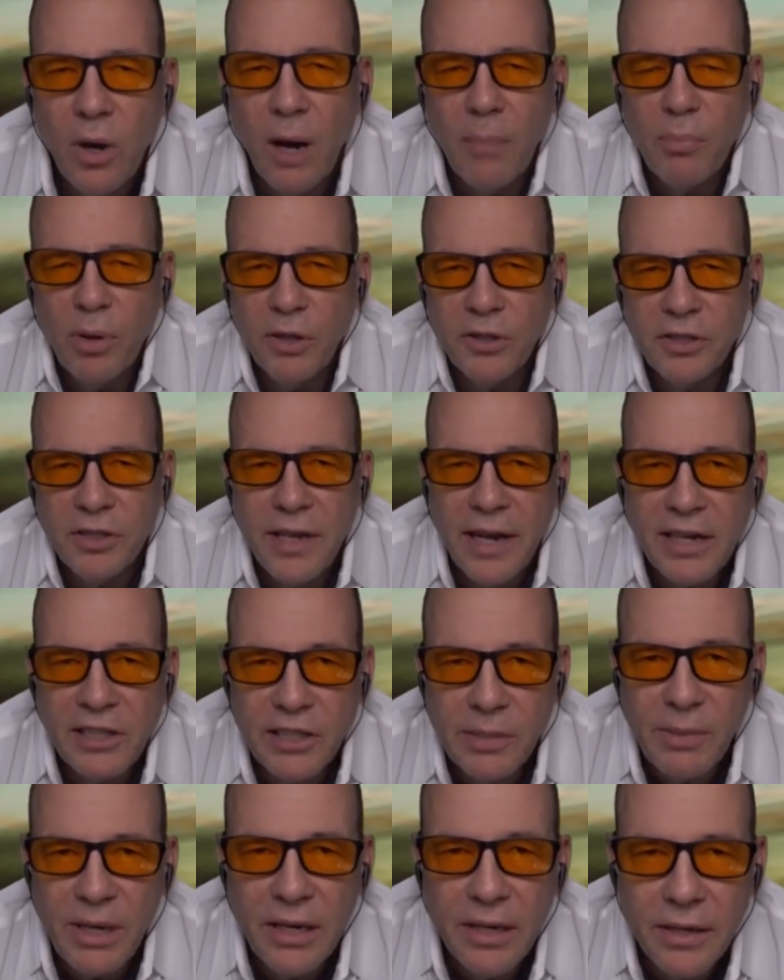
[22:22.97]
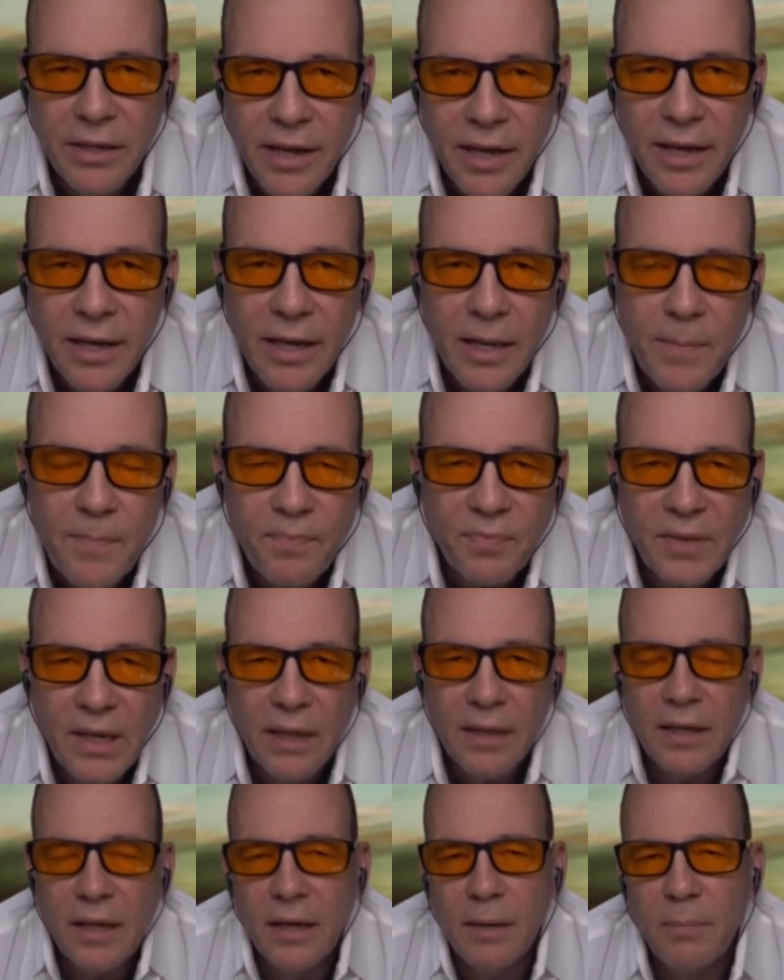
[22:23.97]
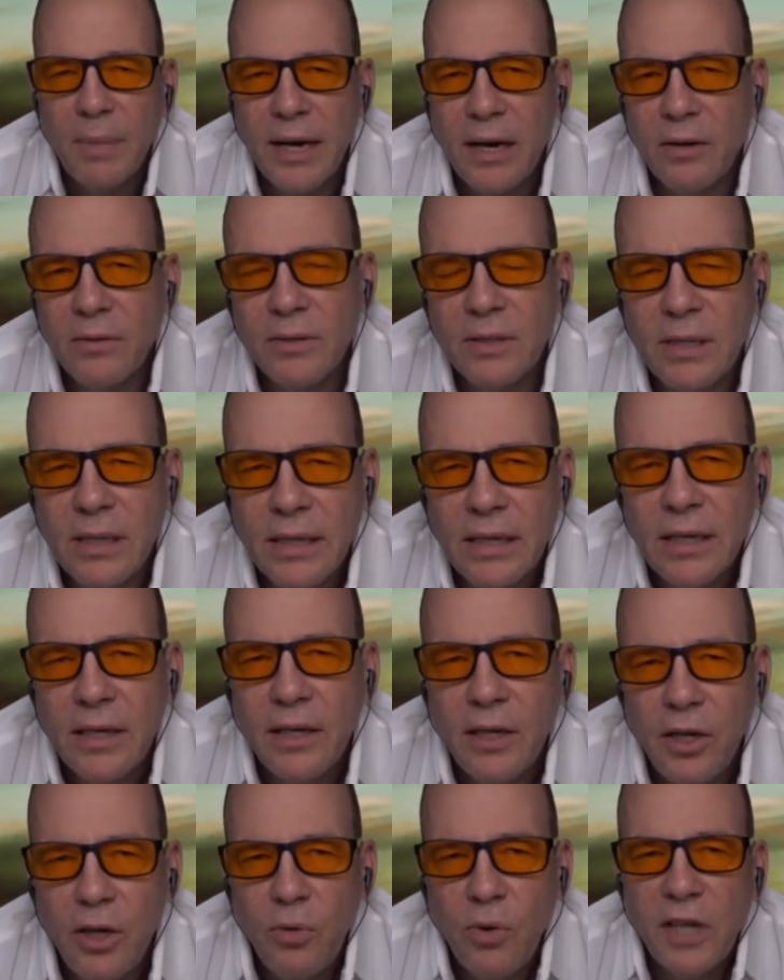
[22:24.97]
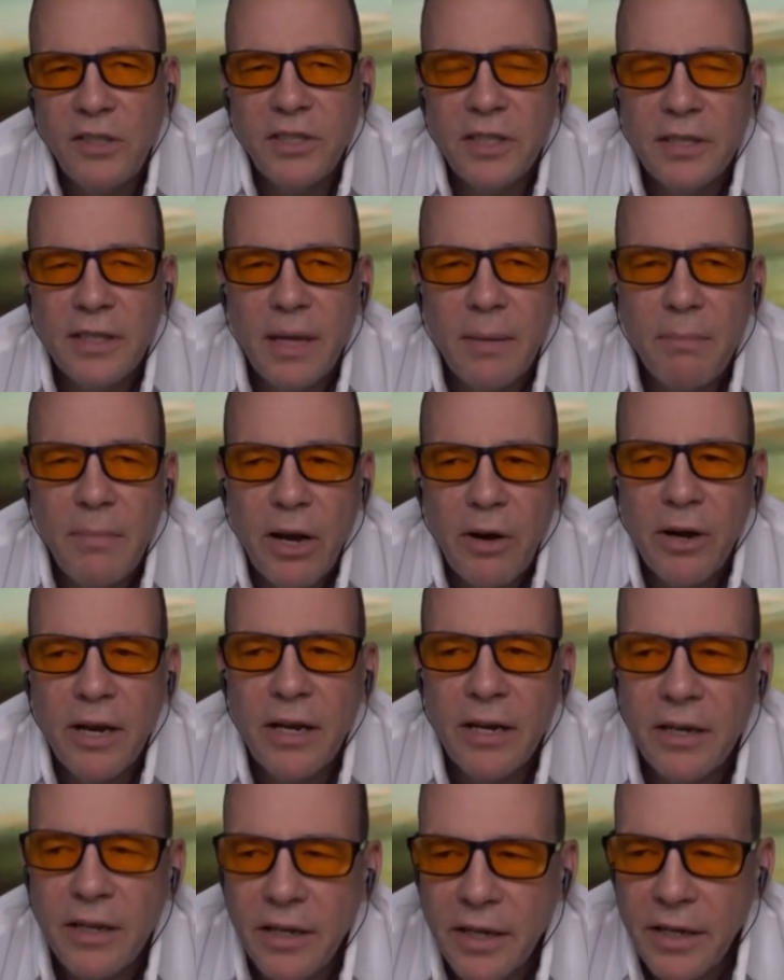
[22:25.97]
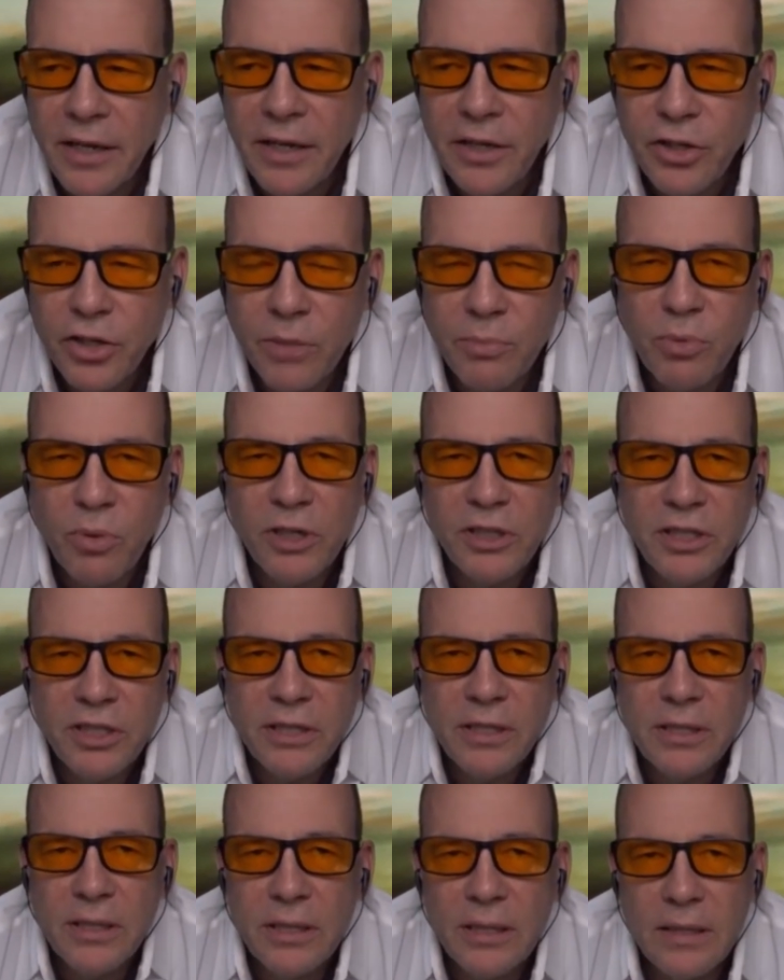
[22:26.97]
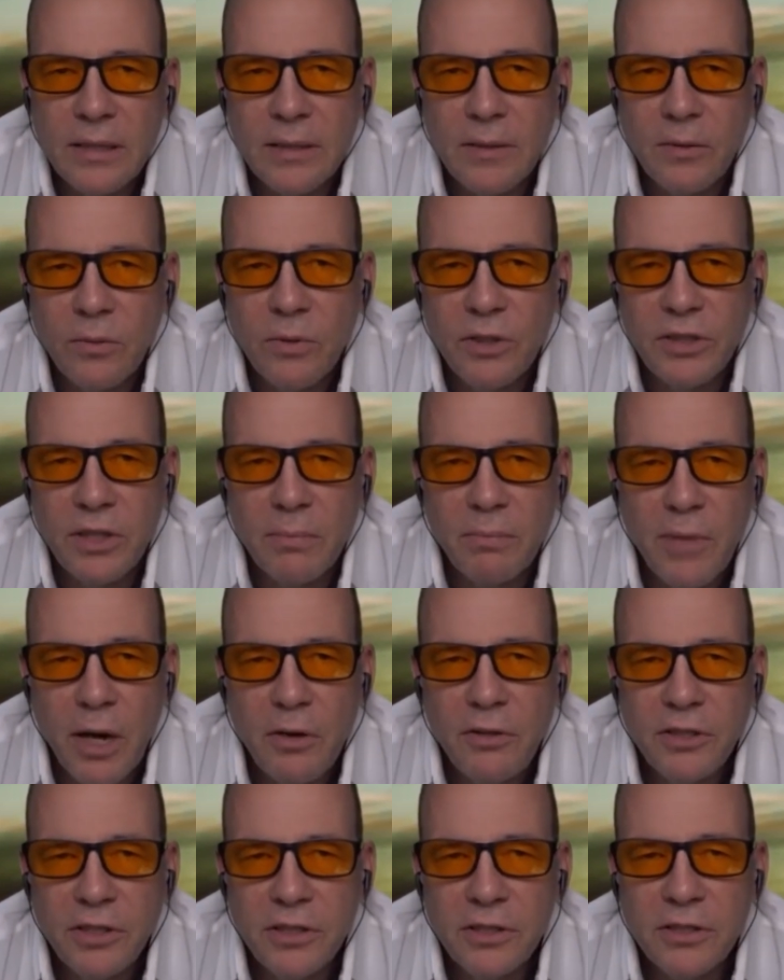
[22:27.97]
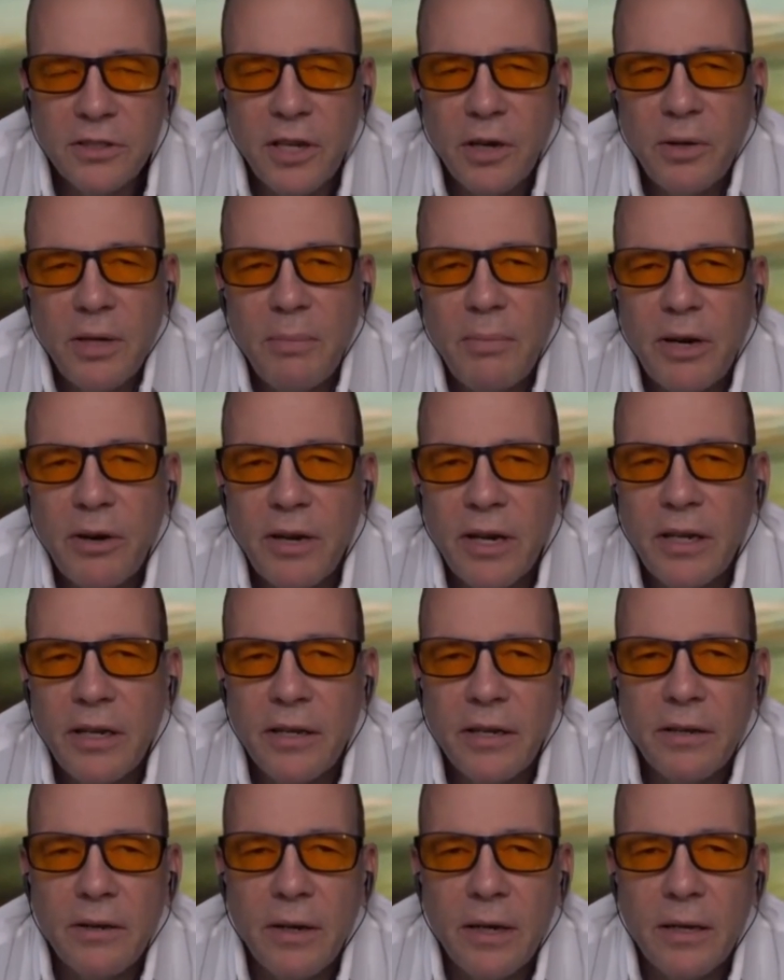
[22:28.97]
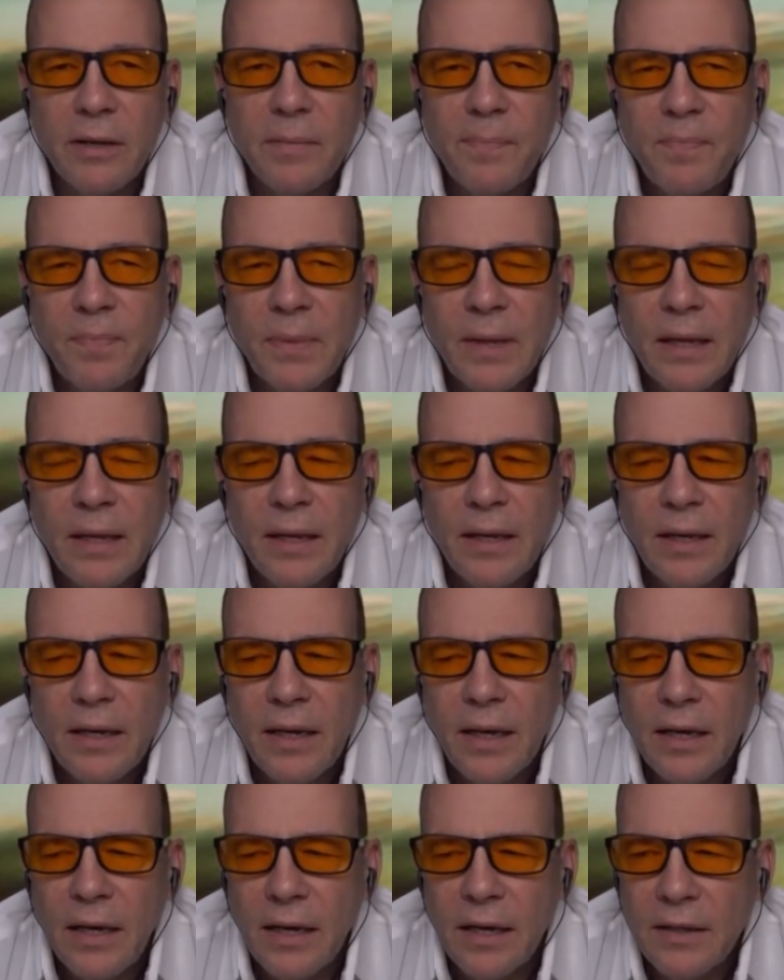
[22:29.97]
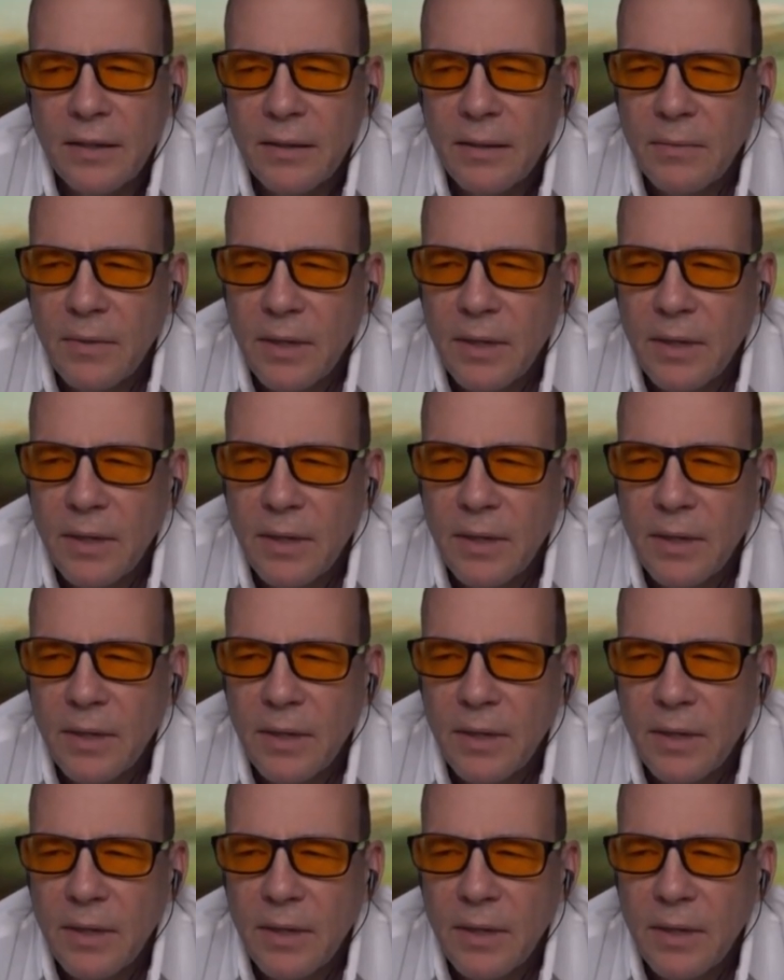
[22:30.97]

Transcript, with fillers: a person asked me today about who was it that married into Egypt? Was it uh, was it Moses? No, he married into uh,